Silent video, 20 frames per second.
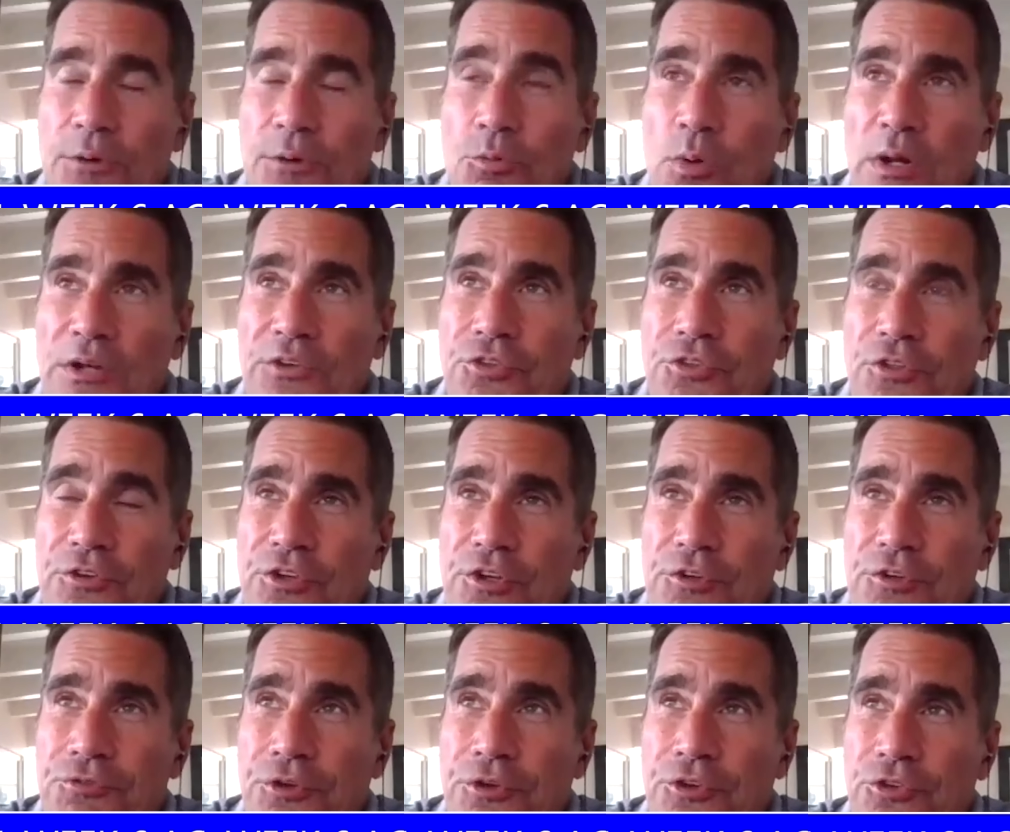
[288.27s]
okay,
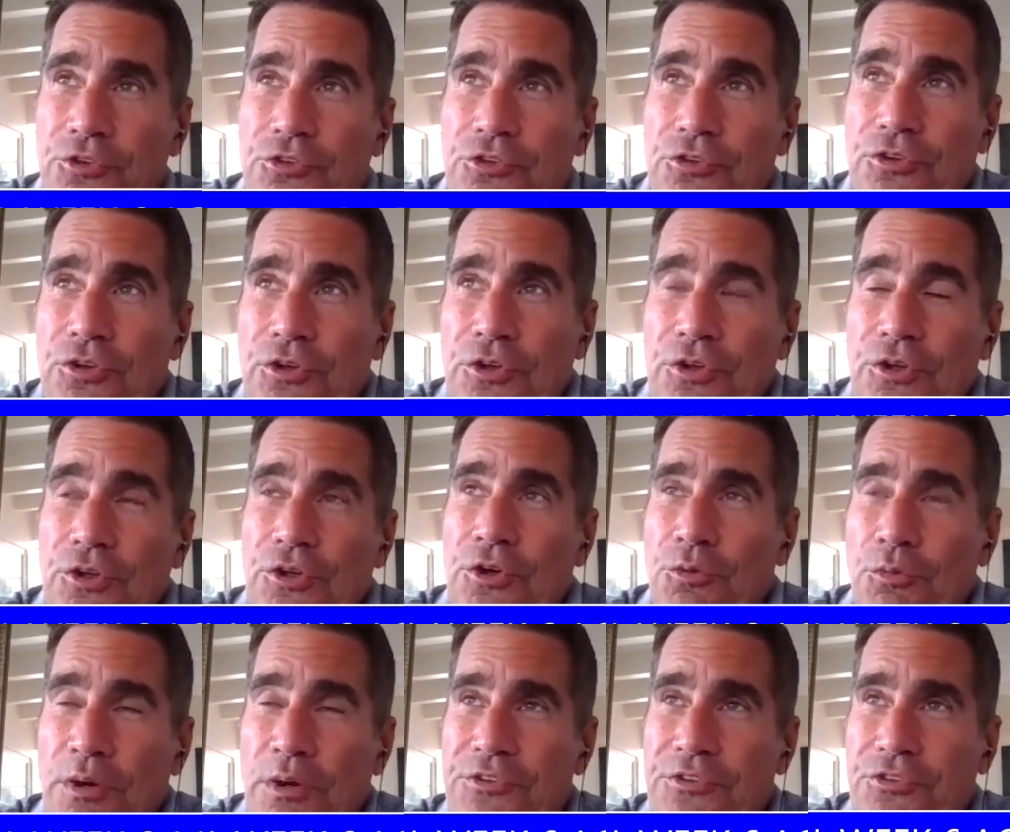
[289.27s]
now what's the
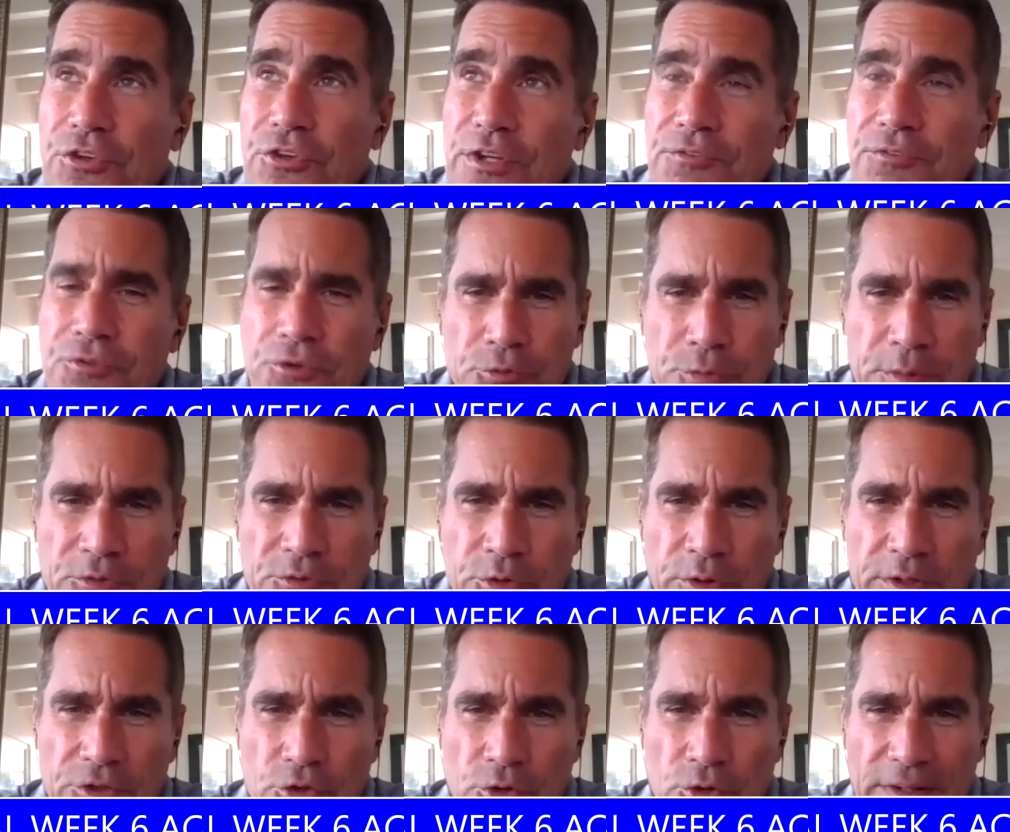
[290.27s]

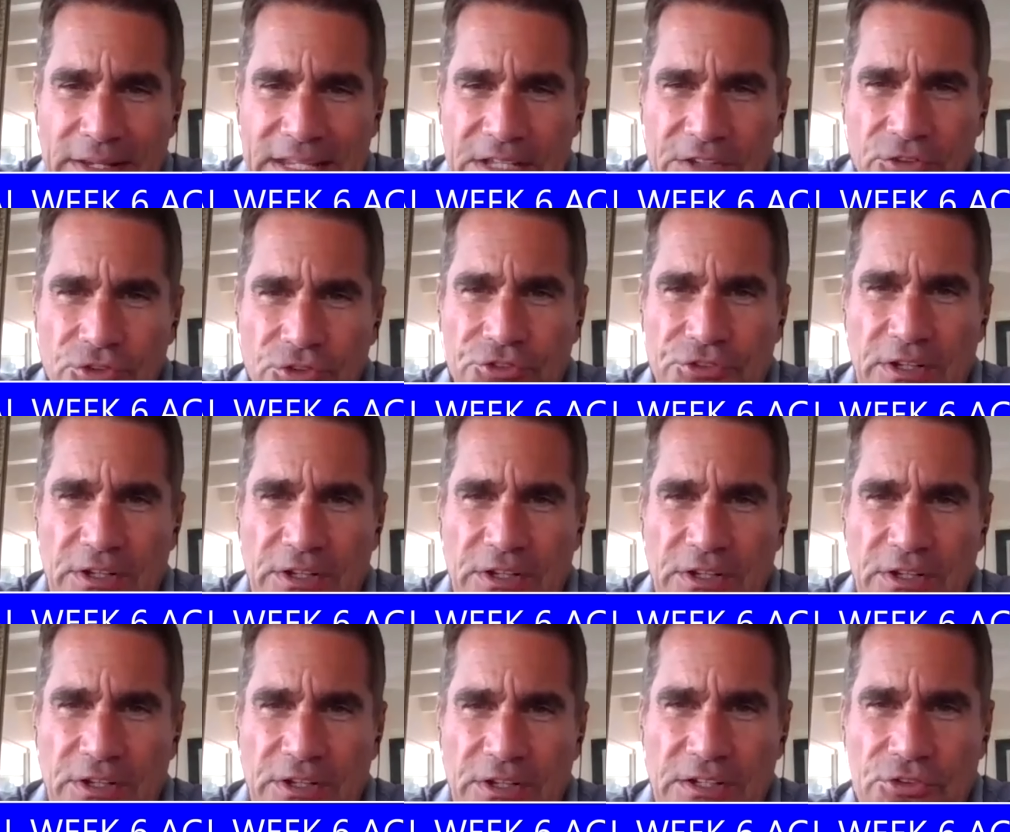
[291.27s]
difference between your
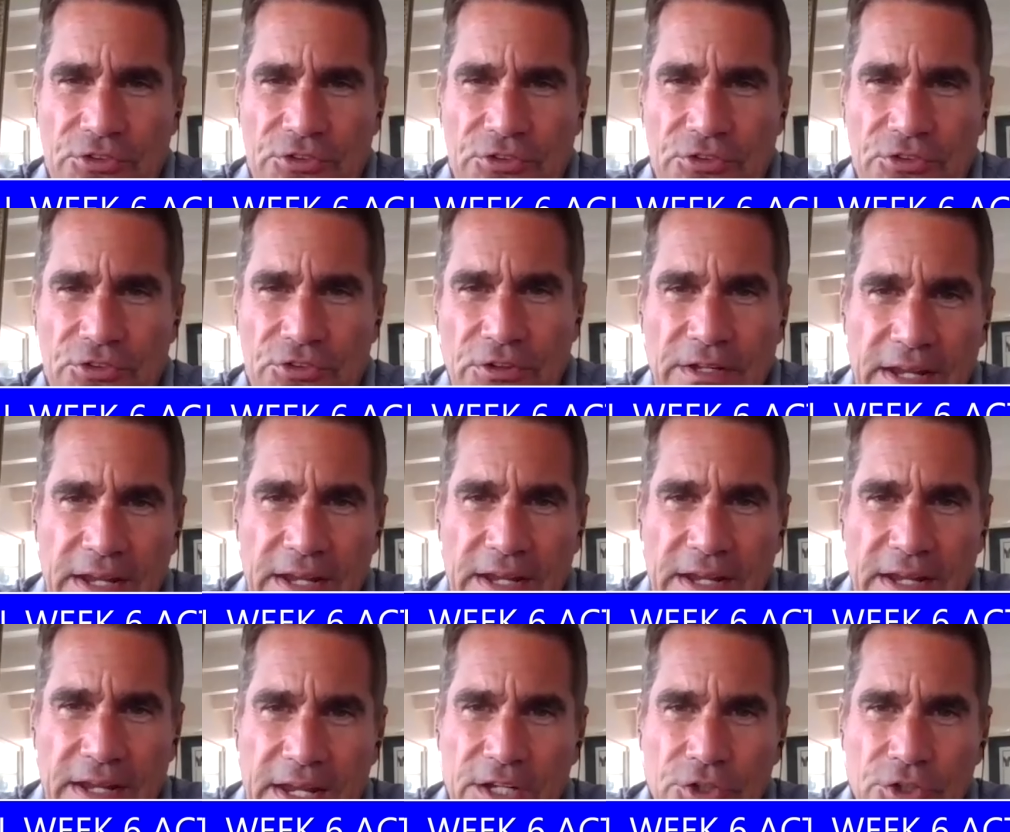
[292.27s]
instincts
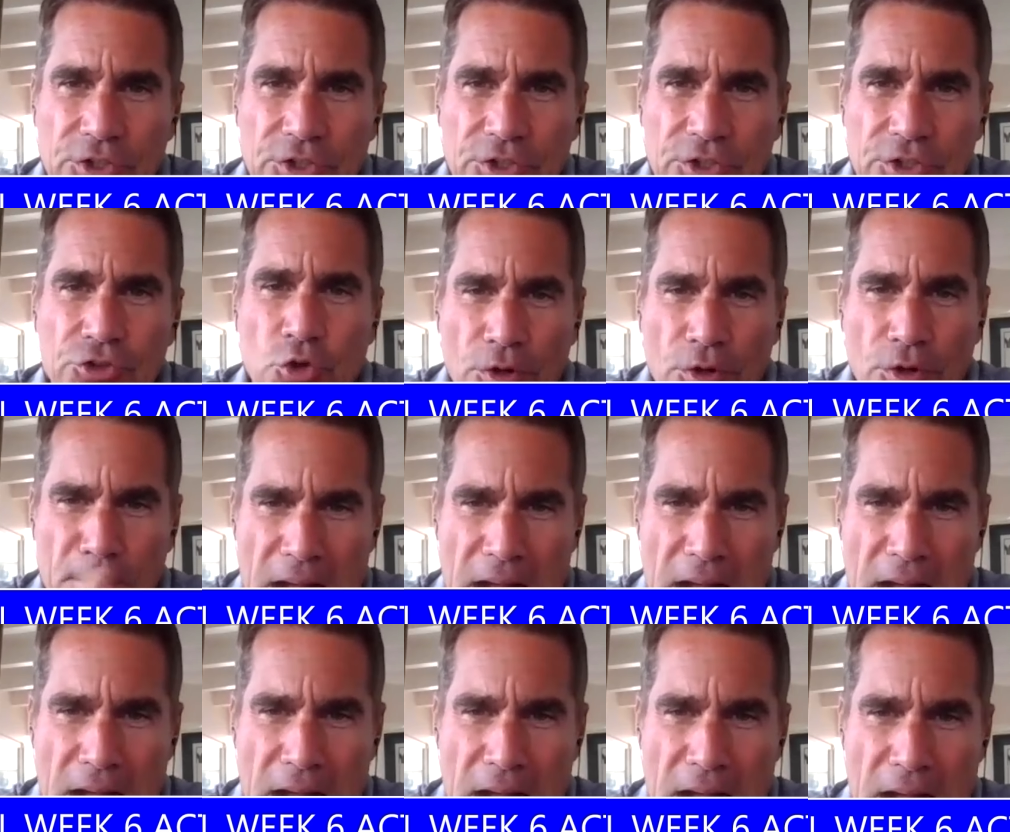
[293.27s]
and
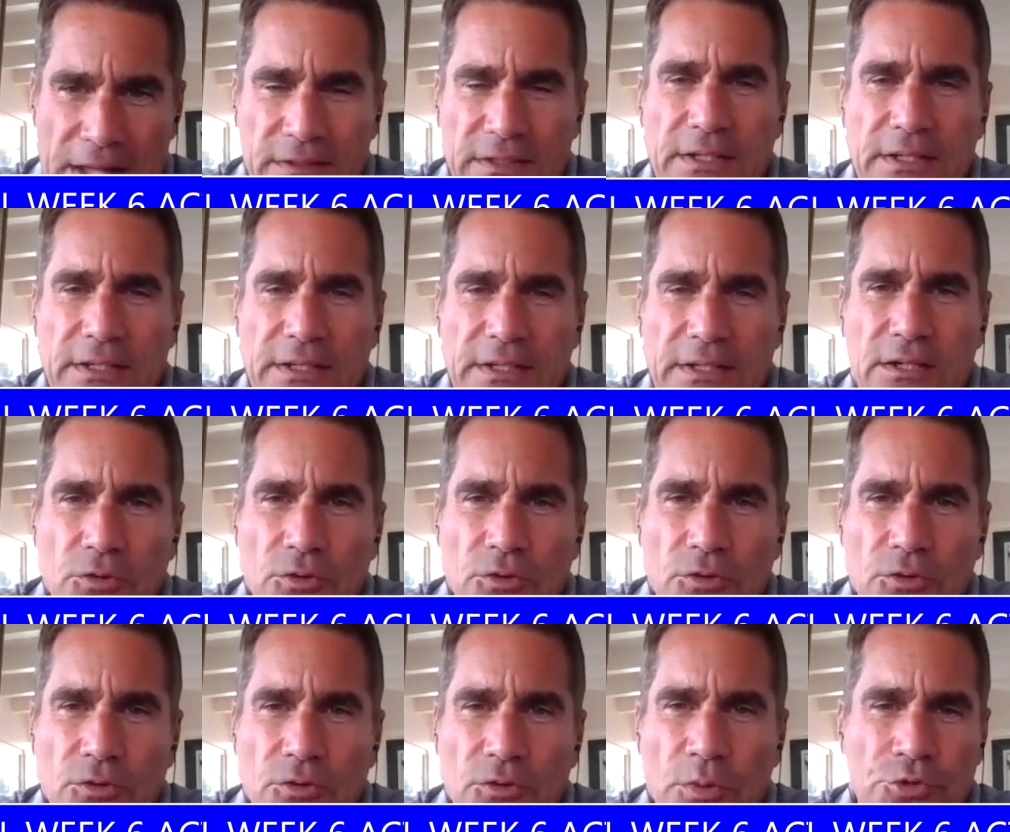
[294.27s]
your
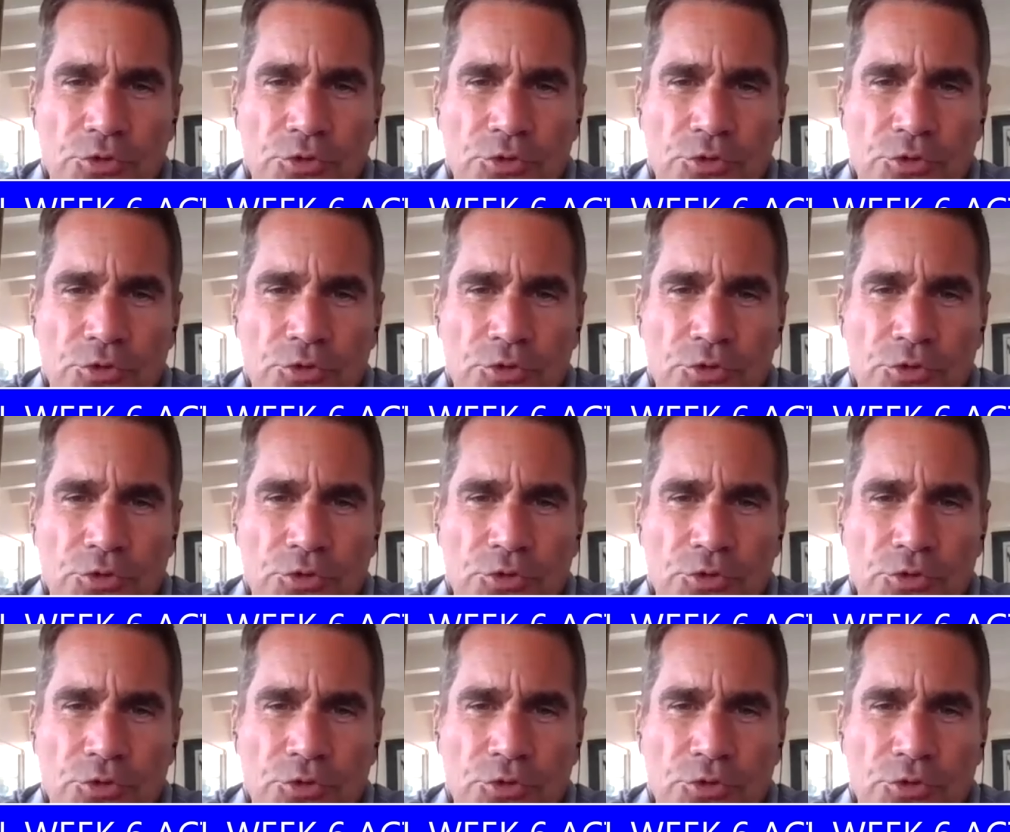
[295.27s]
modeling,